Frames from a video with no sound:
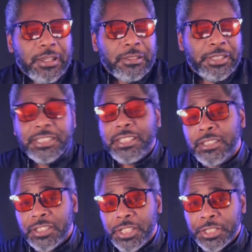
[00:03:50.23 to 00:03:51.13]
Disney's
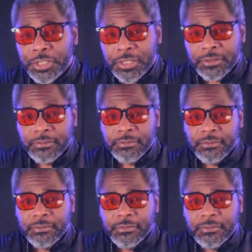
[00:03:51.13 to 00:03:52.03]
decision
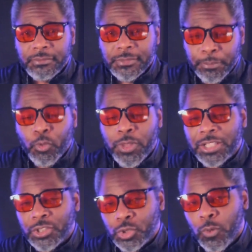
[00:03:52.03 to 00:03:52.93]
to pull
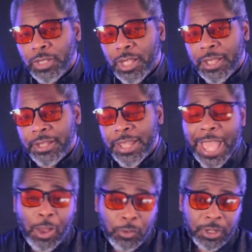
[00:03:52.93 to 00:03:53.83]
that storyline
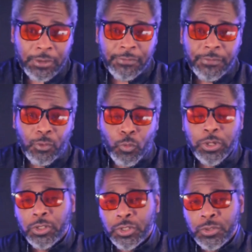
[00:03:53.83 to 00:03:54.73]
out of Win
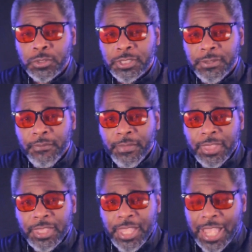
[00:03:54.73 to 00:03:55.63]
or Lose
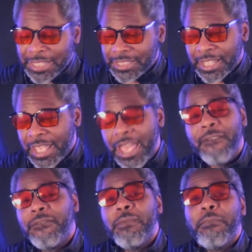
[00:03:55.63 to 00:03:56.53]
has
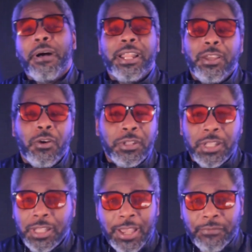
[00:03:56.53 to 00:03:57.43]
everybody on the
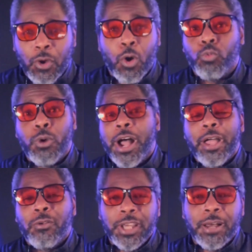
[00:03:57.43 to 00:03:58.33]
left all
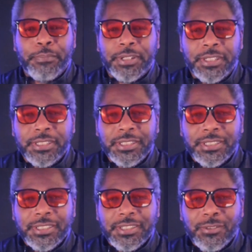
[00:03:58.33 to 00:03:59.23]
riled up,
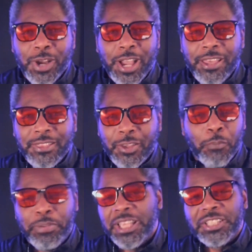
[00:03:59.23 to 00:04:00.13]
right? They're
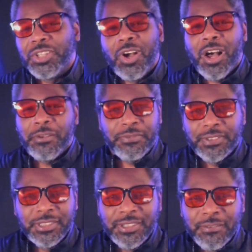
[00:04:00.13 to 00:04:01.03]
pissed off
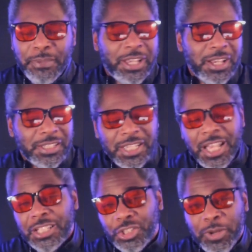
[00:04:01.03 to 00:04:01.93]
because
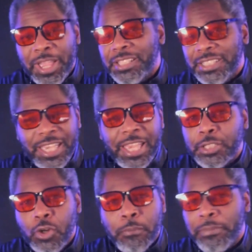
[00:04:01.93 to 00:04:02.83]
trans
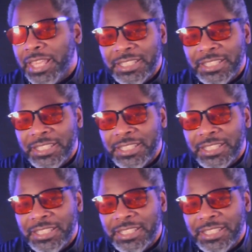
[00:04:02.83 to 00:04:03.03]
kids aren't being